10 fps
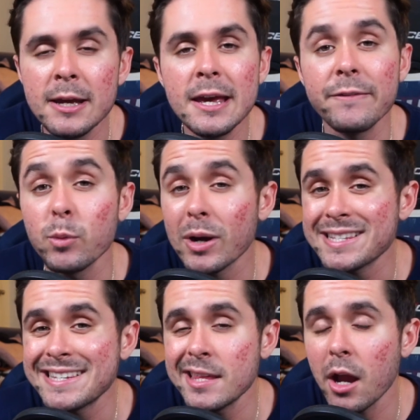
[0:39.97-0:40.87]
If you want to
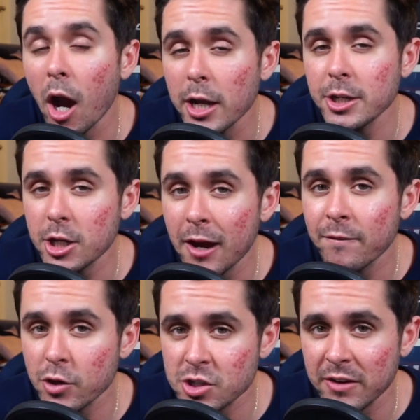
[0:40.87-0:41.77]
see the uncut
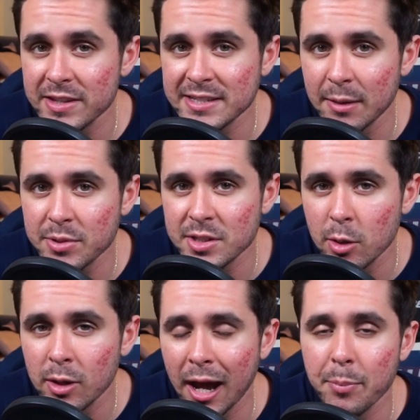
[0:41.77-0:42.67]
version of this
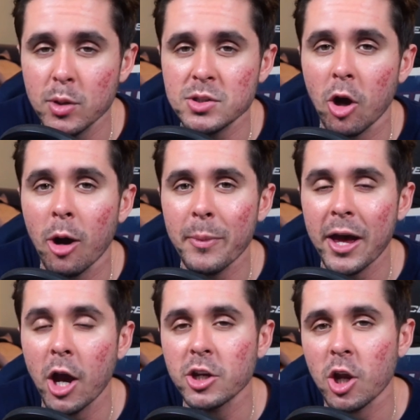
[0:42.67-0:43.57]
episode, I post all my
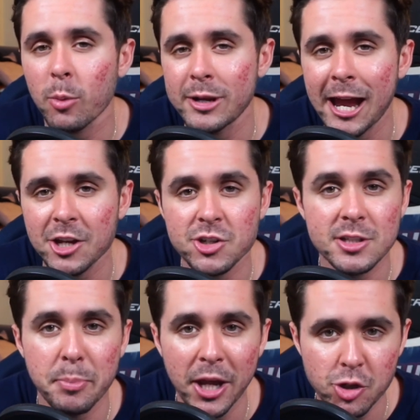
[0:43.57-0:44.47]
uncut reactions to
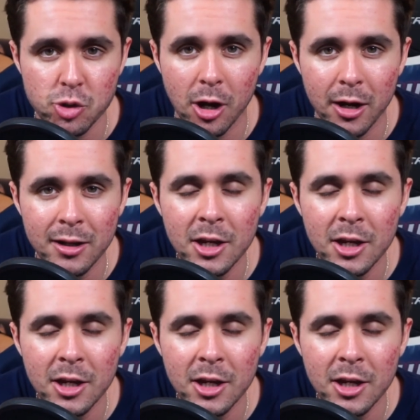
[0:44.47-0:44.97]
Patreon.